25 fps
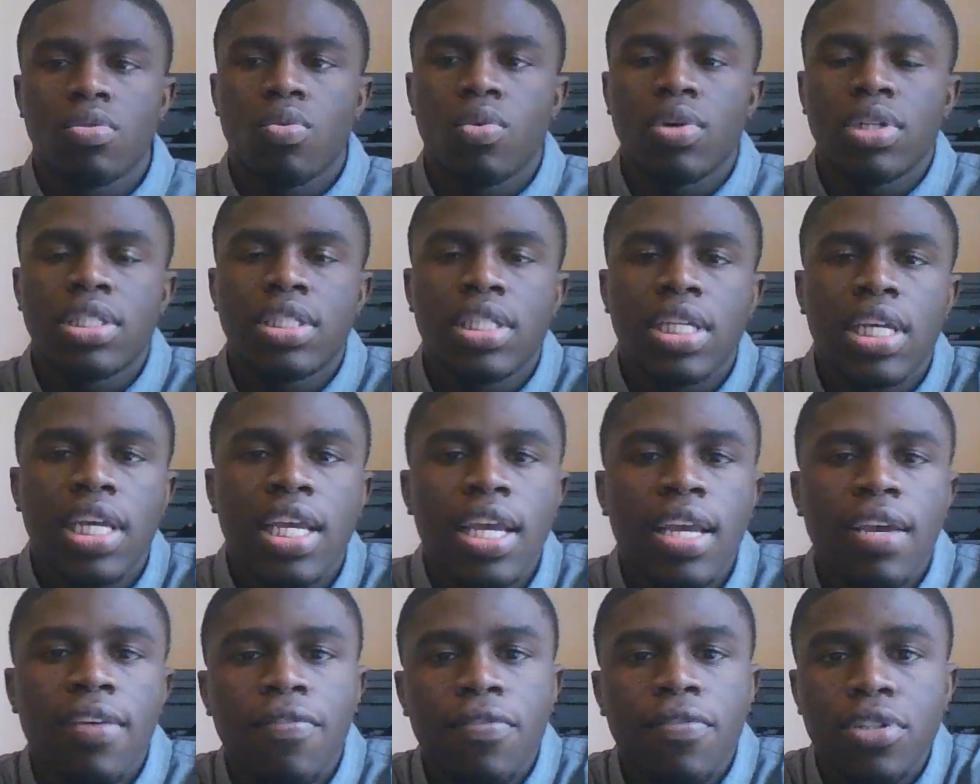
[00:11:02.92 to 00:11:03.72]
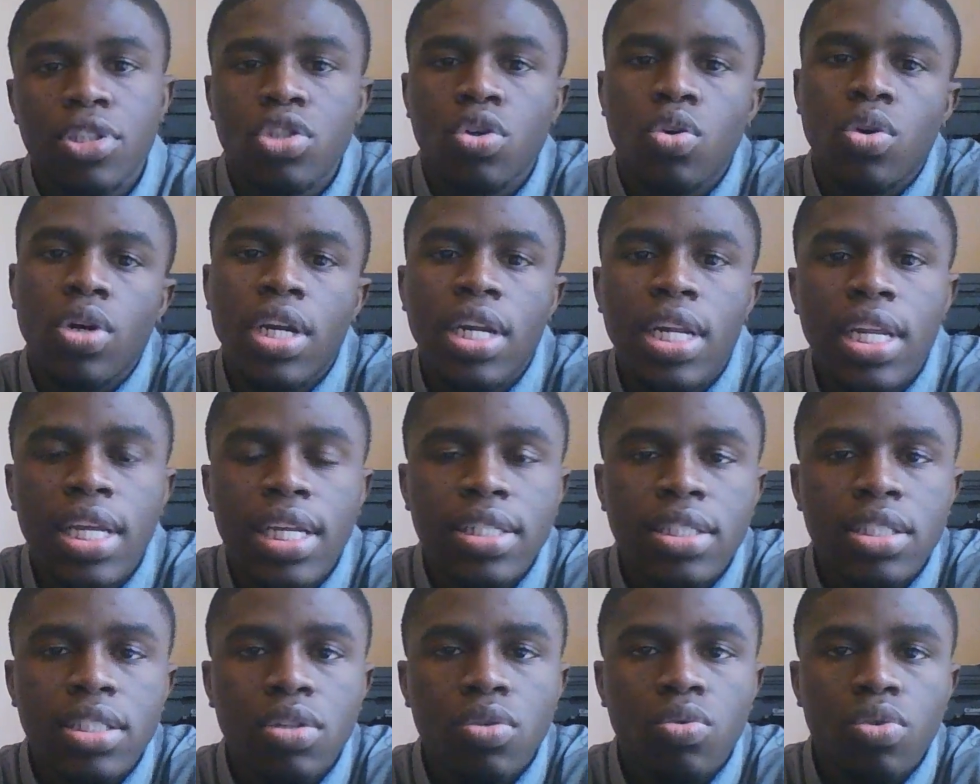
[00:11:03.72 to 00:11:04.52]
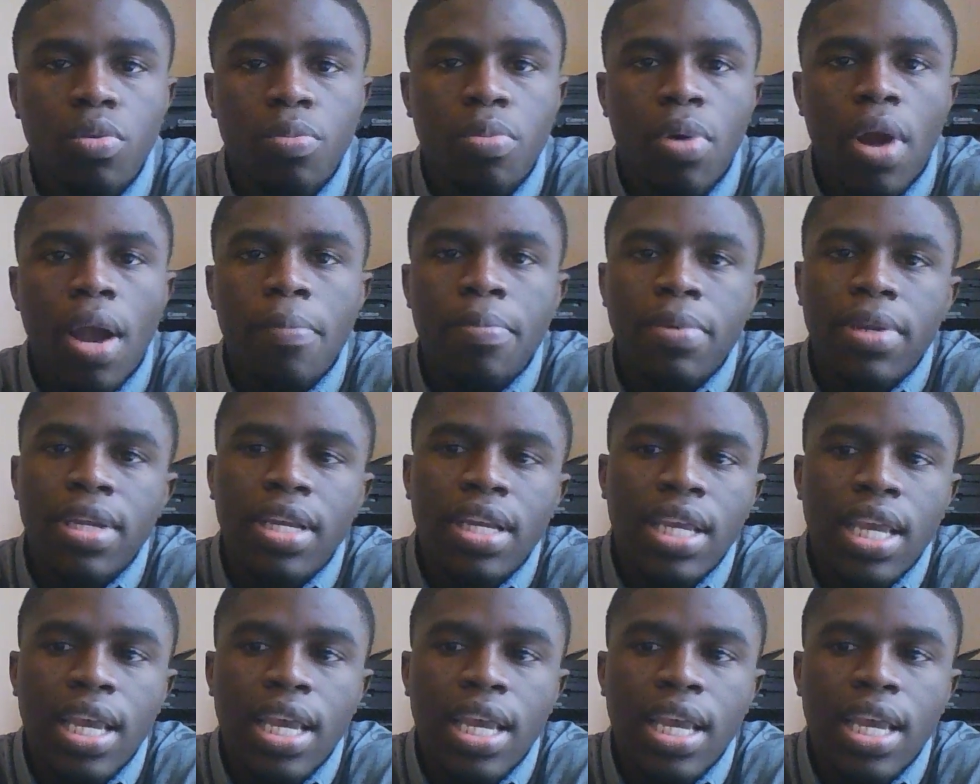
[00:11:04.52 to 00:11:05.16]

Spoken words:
once again for tuning in to Real Property